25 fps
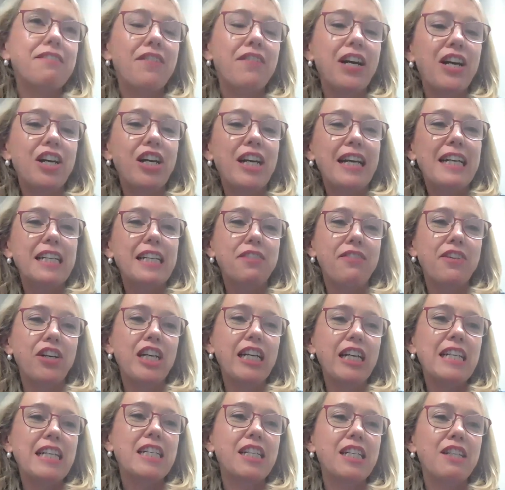very it's
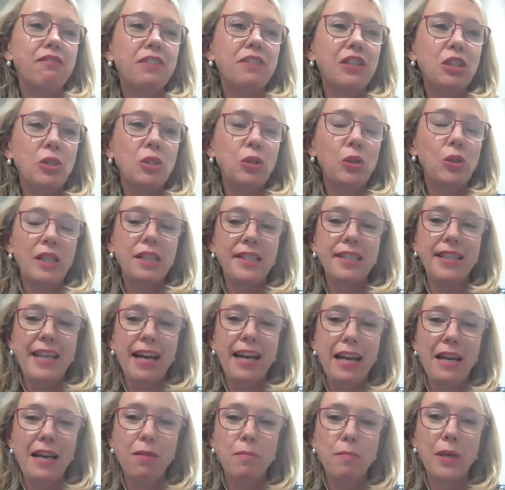very difficult to
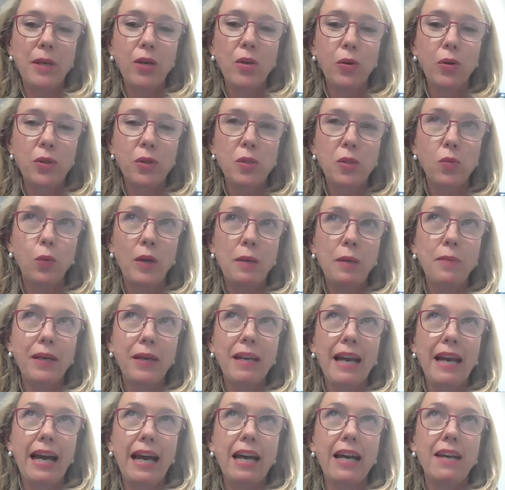say because we
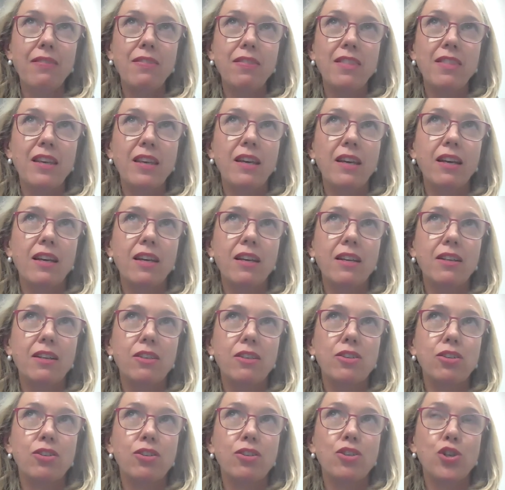began the
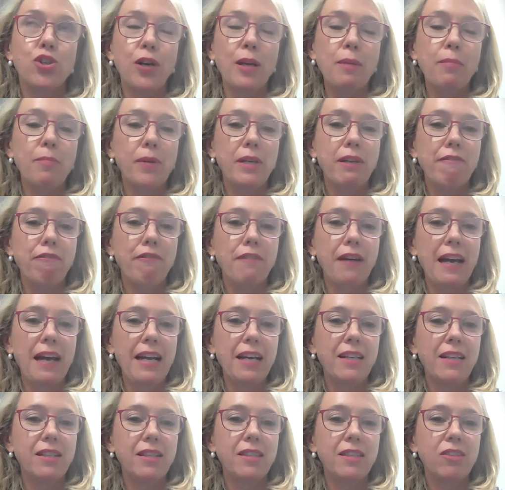treatment
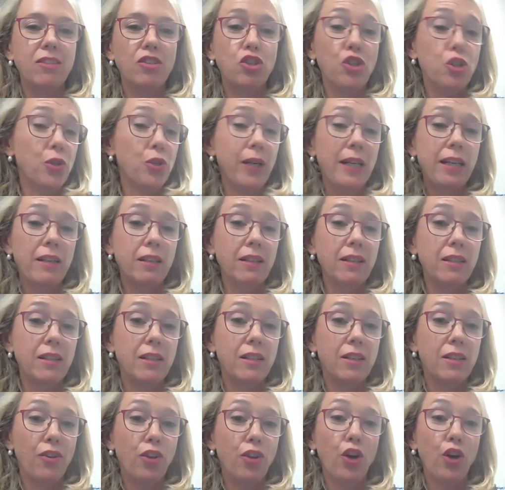phase during
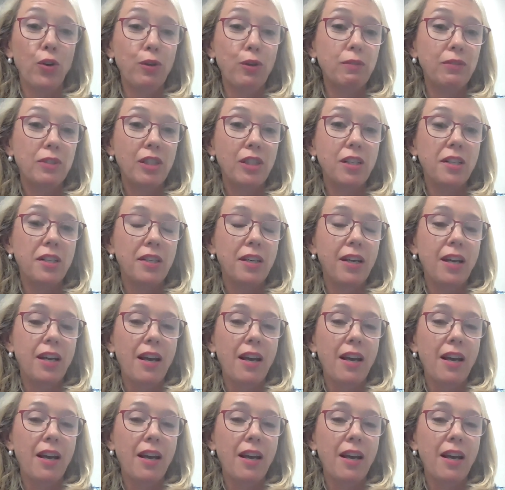COVID.